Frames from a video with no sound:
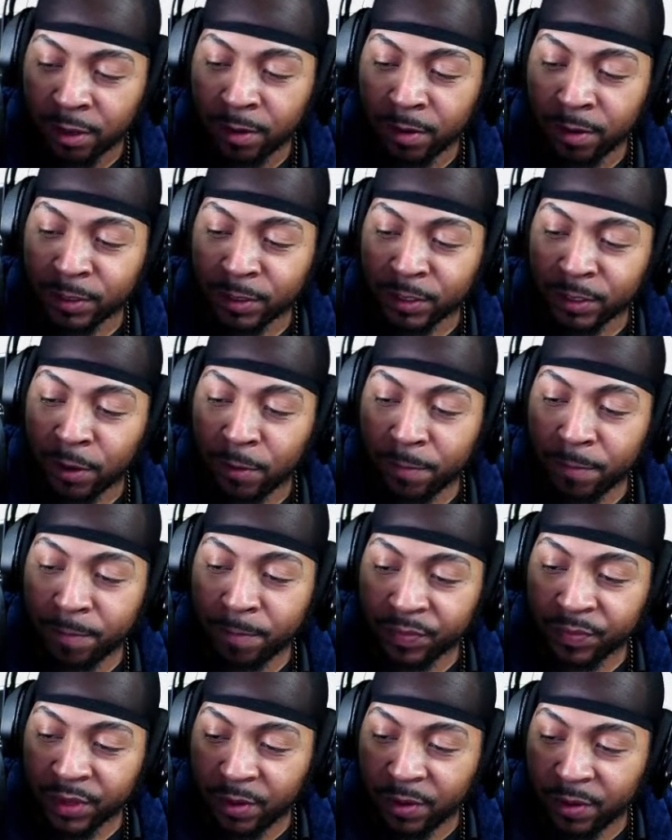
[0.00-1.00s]
So
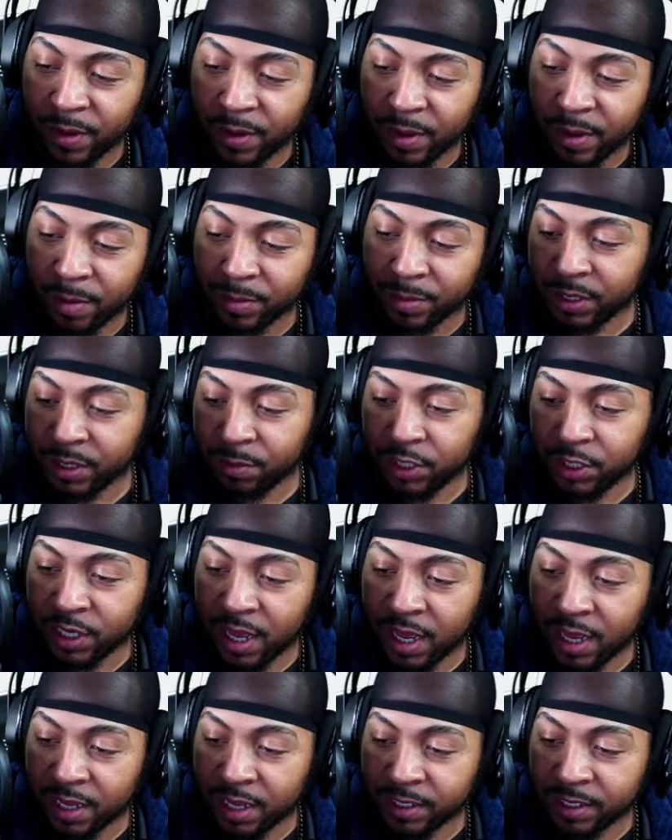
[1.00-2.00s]
hold on, I'm gonna see what you
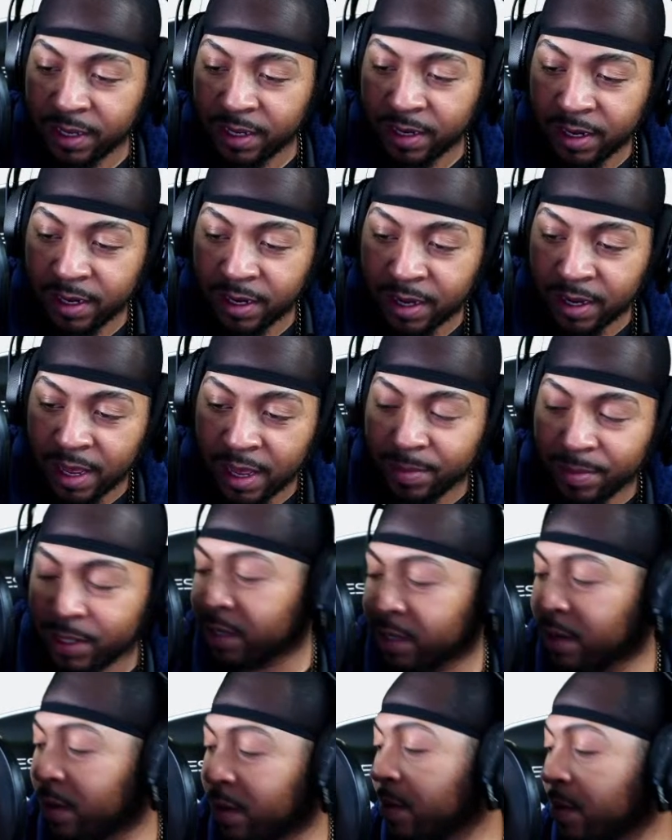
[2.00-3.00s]
guys saying in the comments.
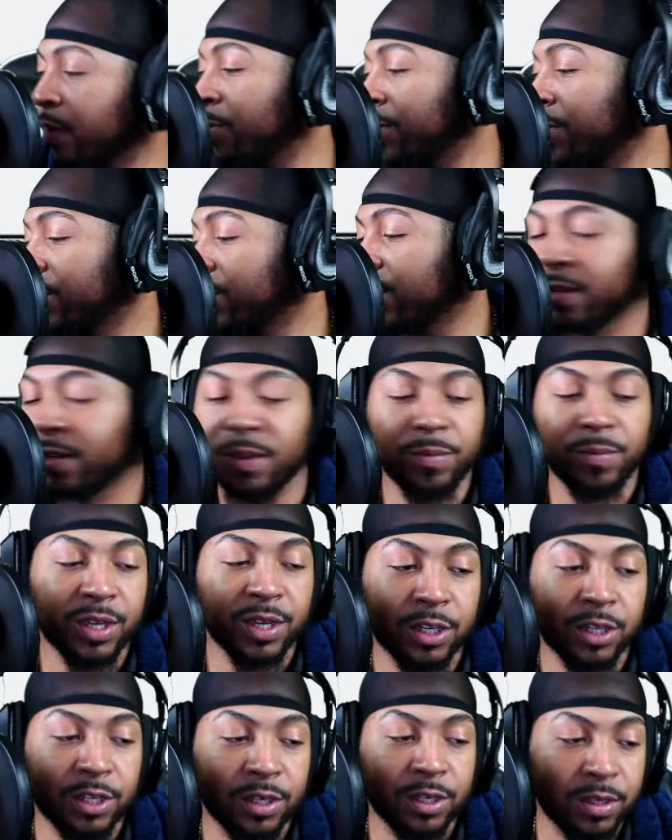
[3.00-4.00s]
Hold on one second, let me get
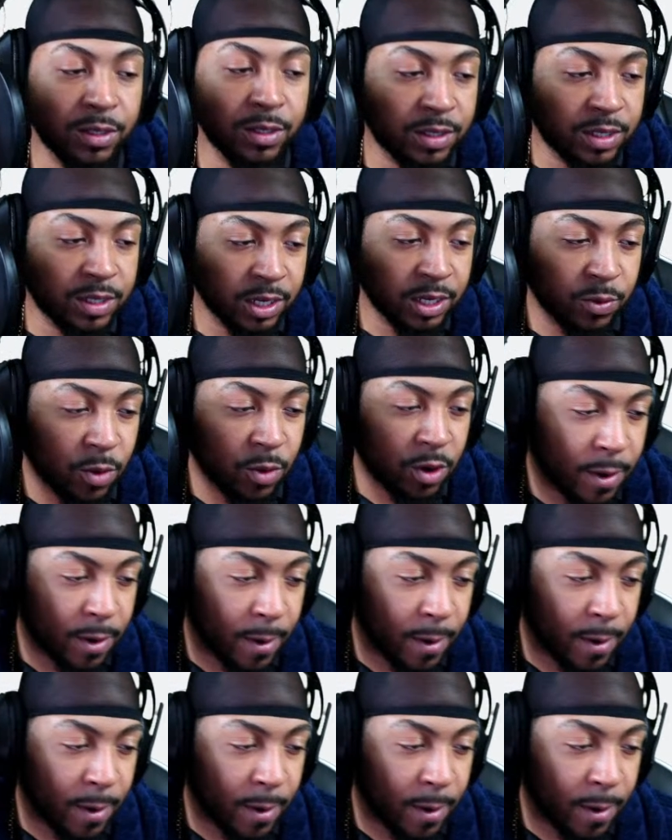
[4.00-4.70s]
a taste of water.